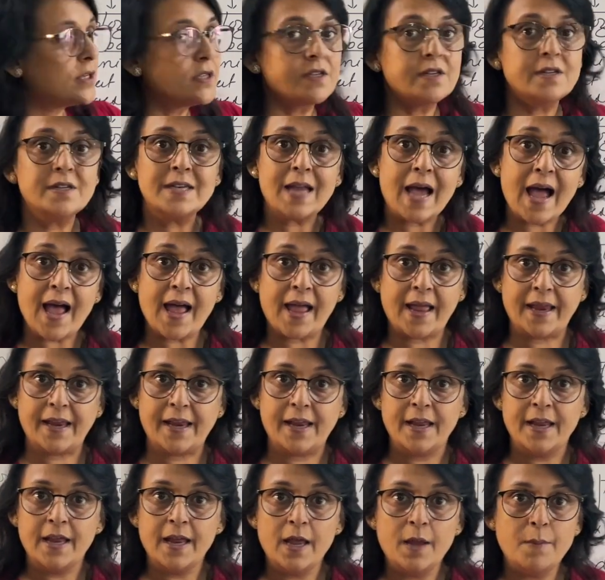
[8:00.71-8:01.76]
doesn't die
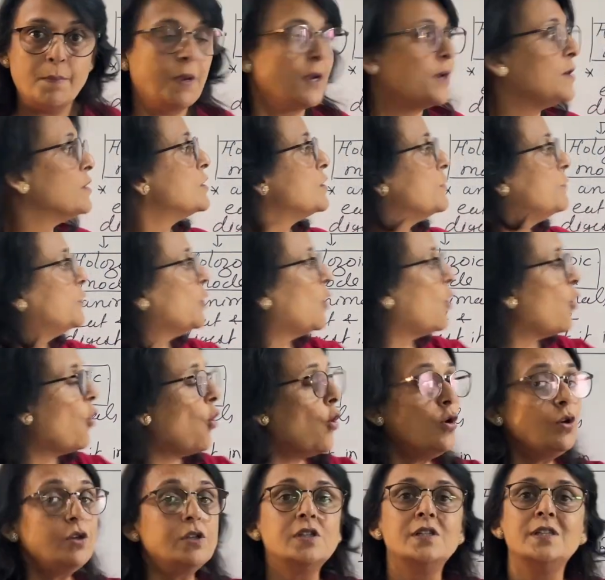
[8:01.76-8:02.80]
because if the
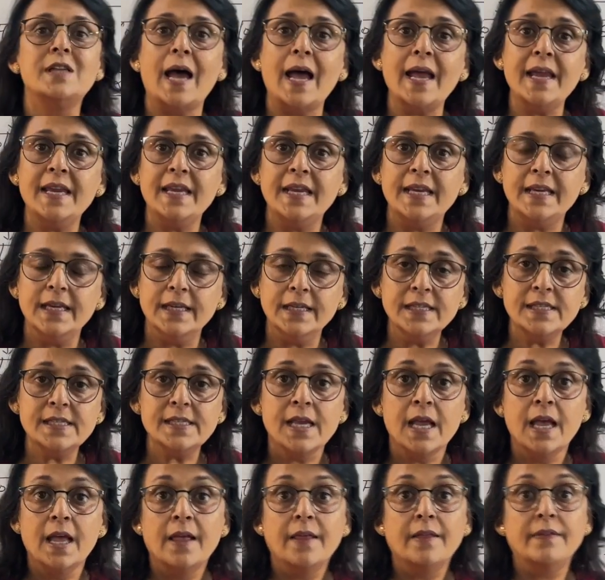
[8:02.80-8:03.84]
host dies,